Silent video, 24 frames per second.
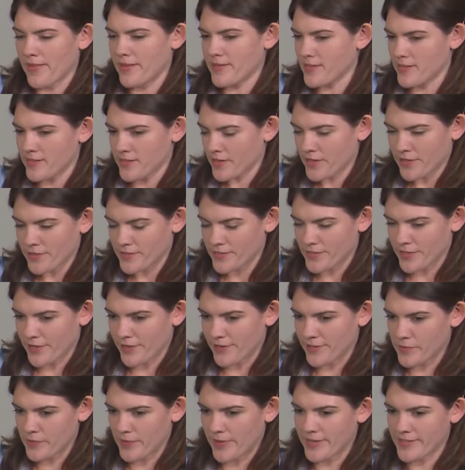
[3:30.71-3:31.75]
this is a concern
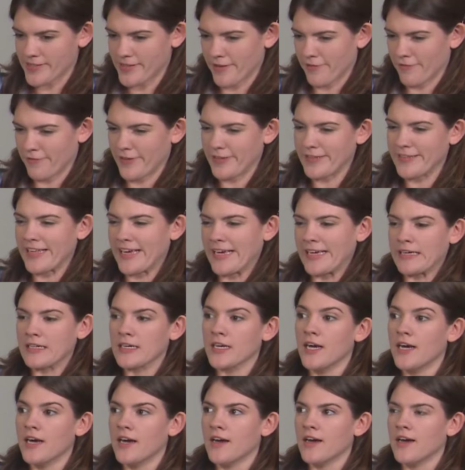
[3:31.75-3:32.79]
is because I feel like
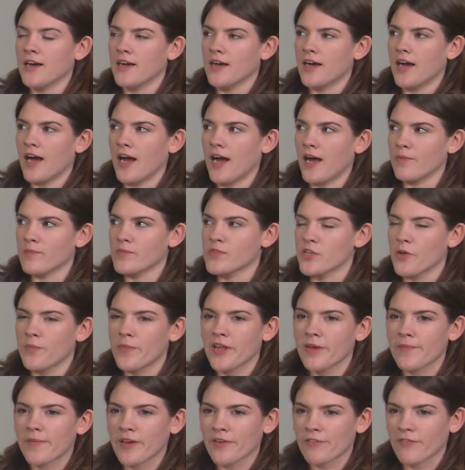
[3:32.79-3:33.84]
so
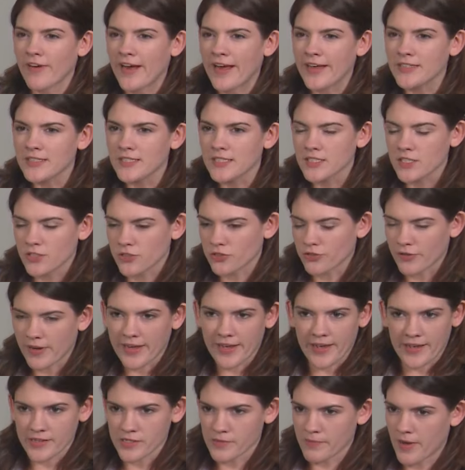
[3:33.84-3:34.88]
many of my friends
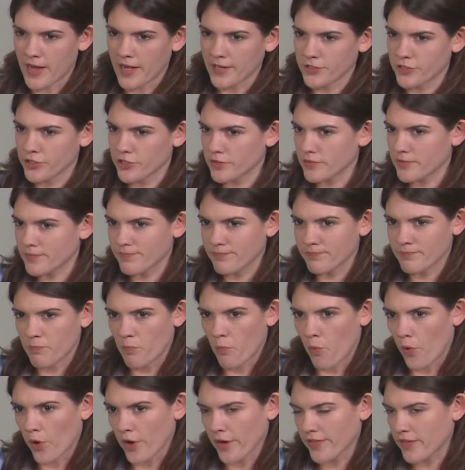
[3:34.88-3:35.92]
drink as much
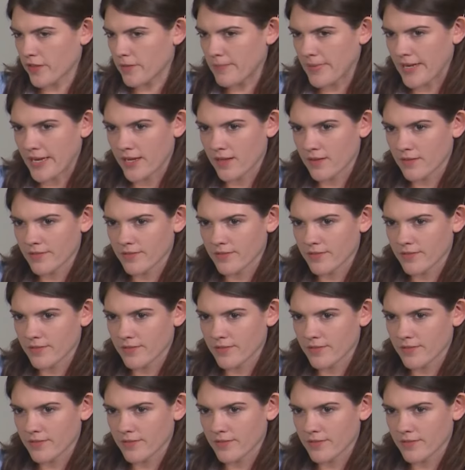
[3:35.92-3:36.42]
more than me.